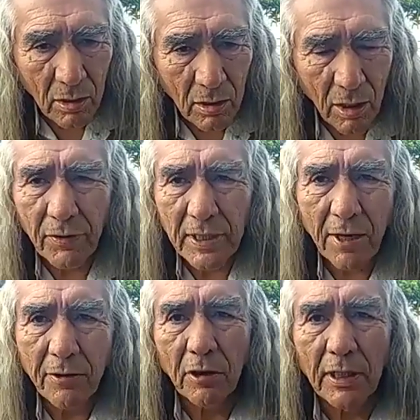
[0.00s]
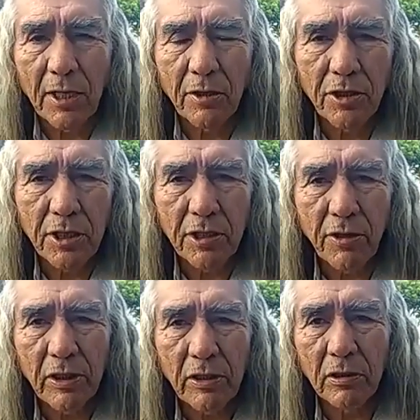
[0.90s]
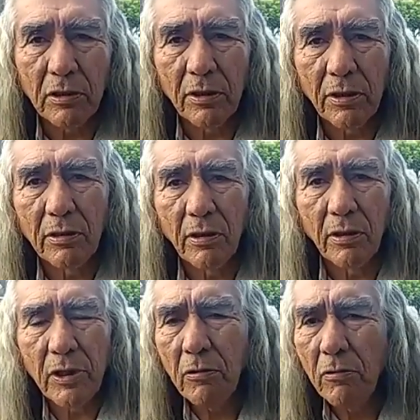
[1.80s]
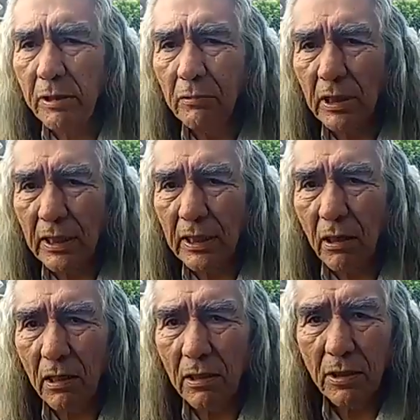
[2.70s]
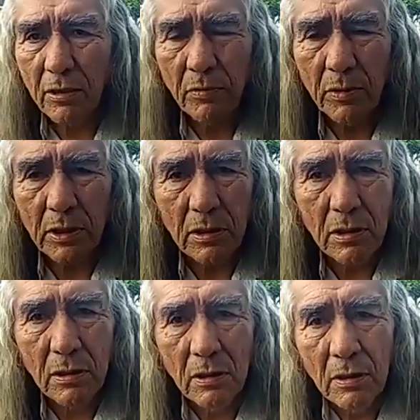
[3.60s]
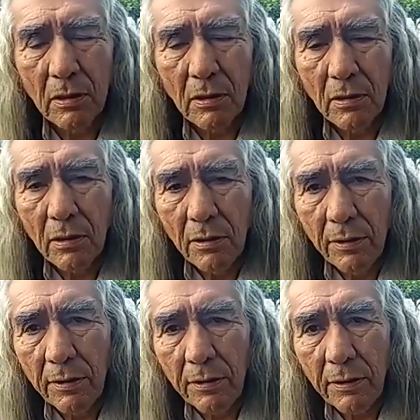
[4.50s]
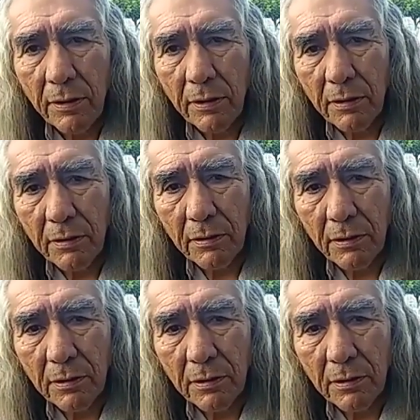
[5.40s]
of the natural energies of the earth, of who we really are as humans. And